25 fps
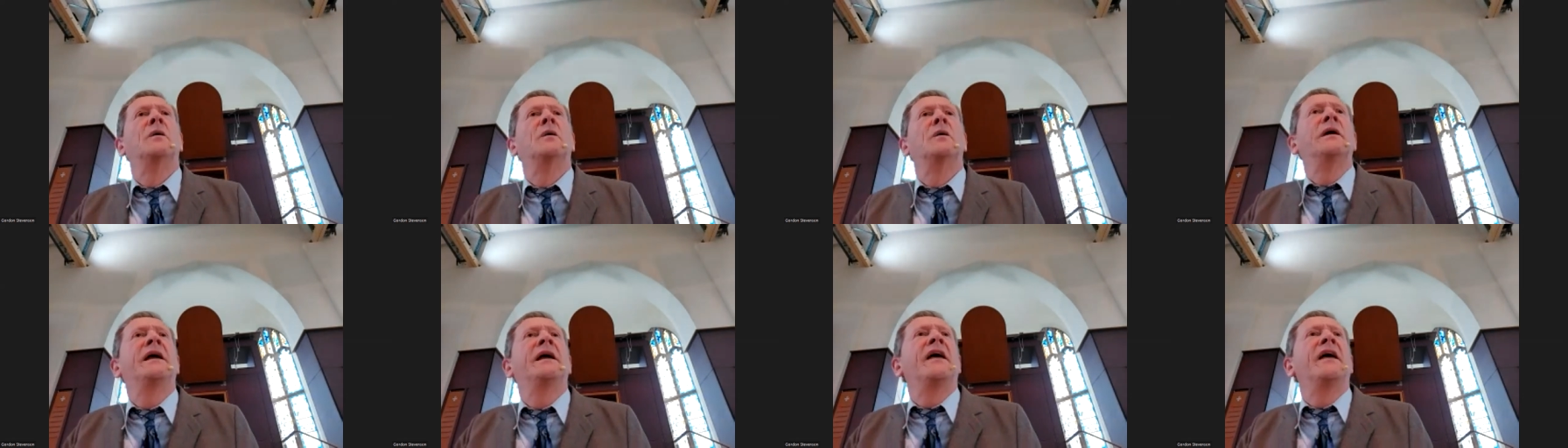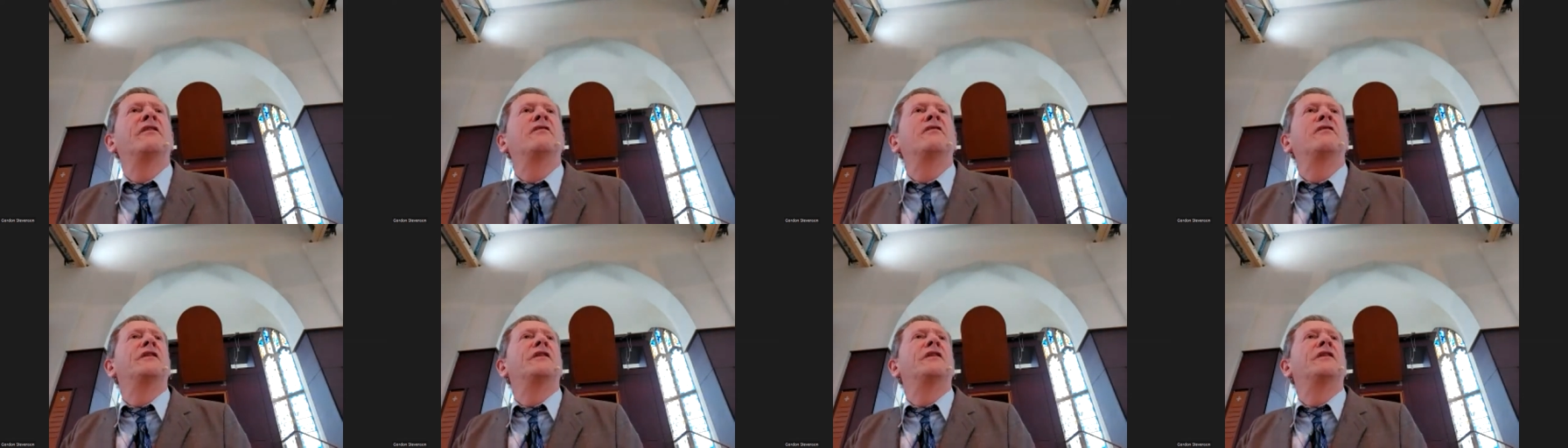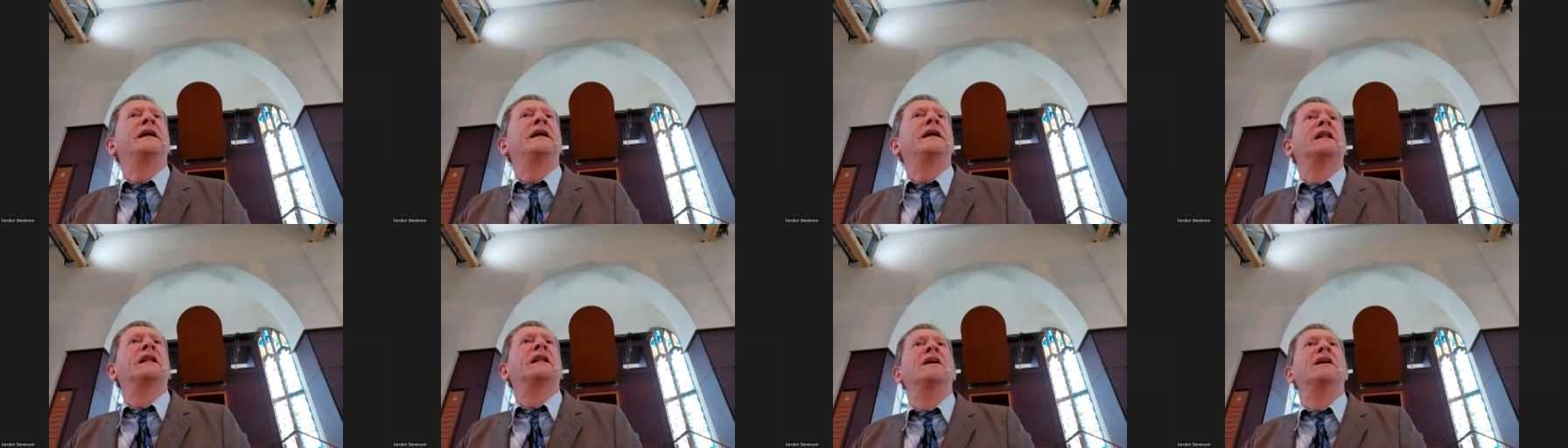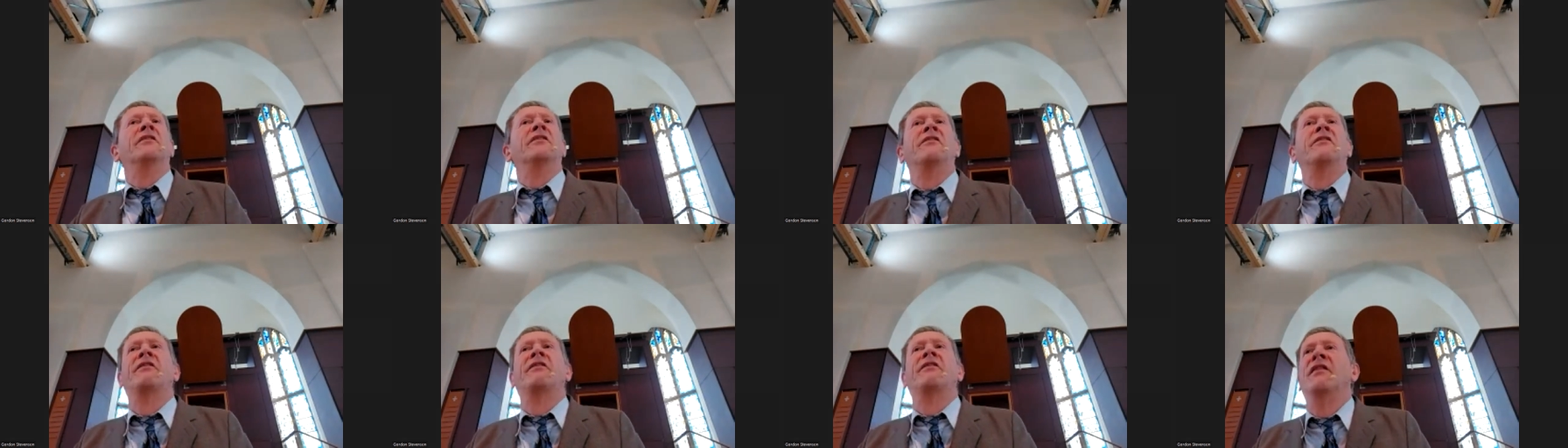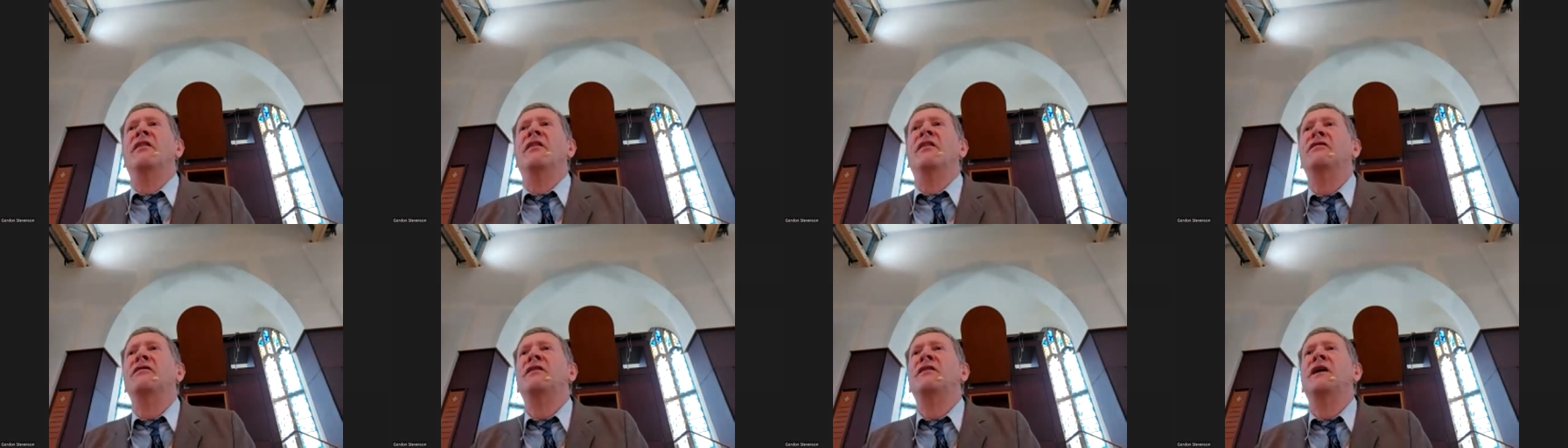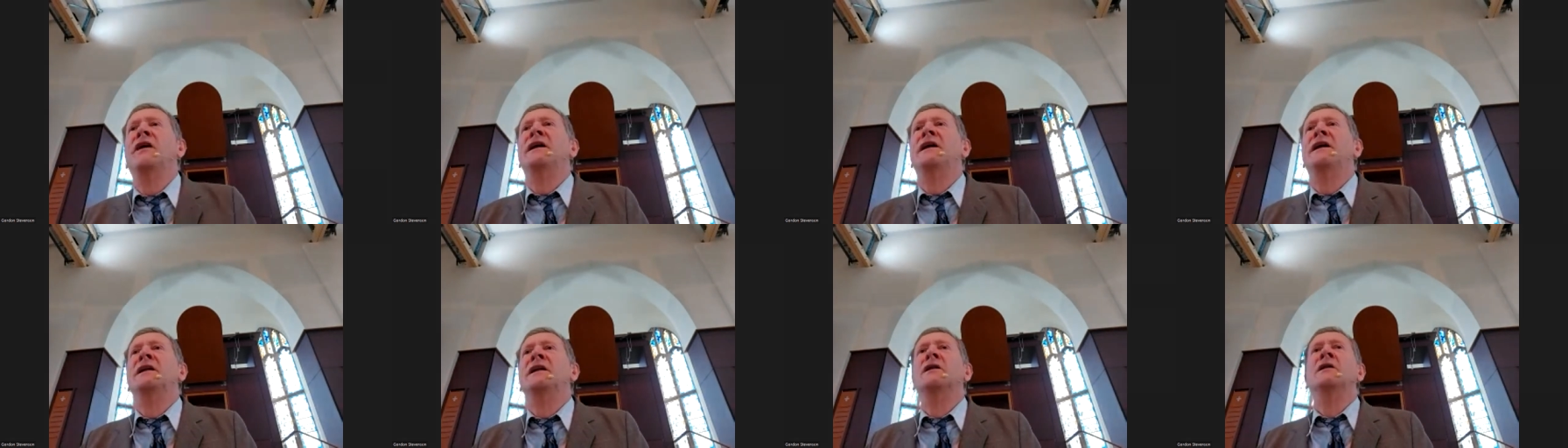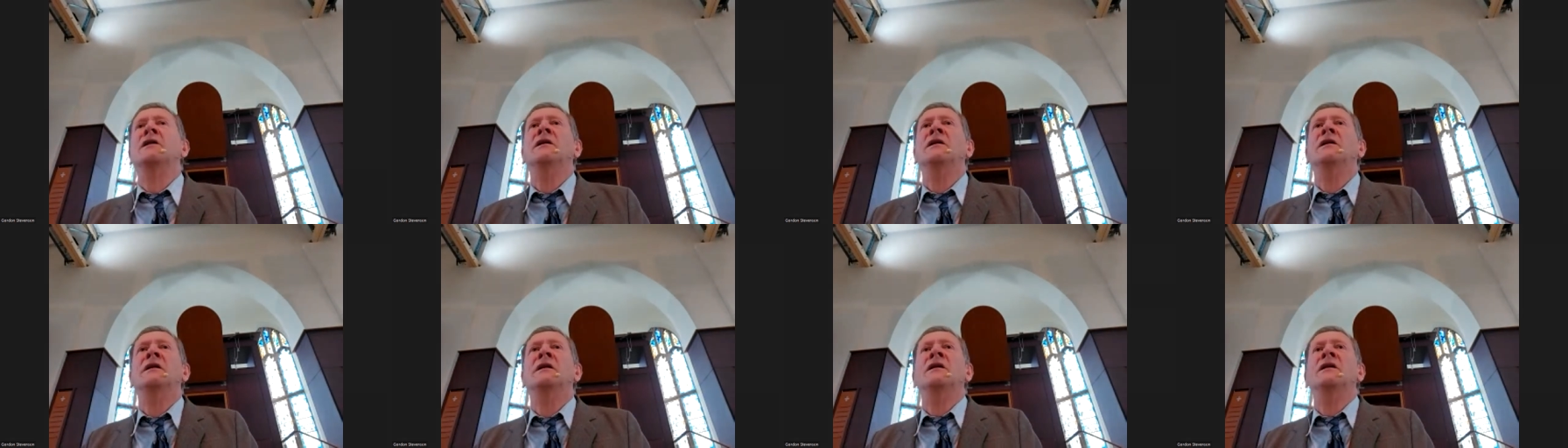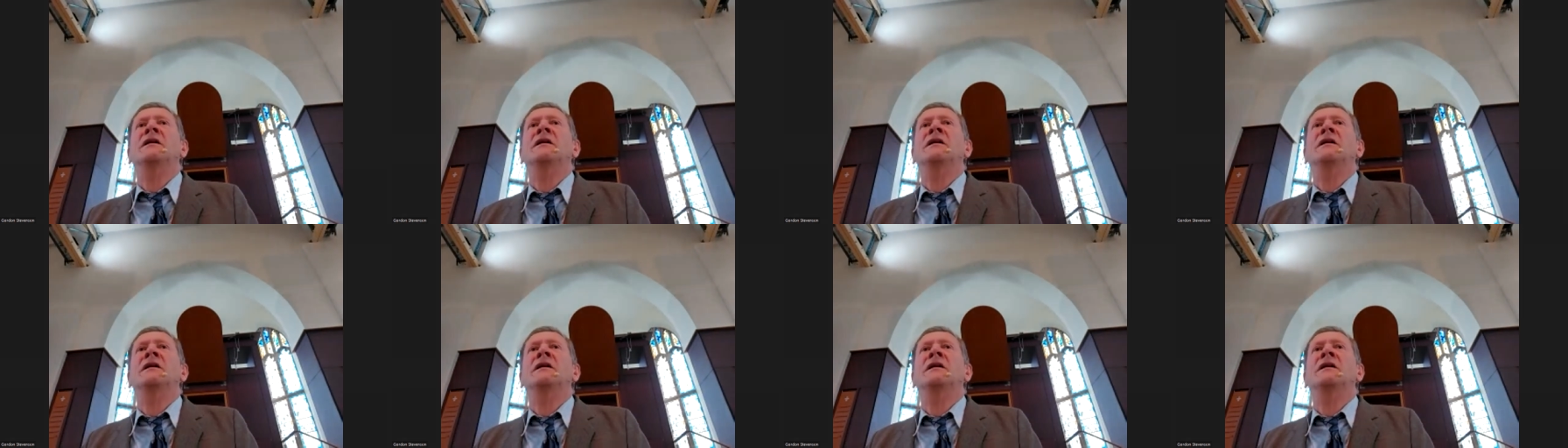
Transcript: we get the final answer, the final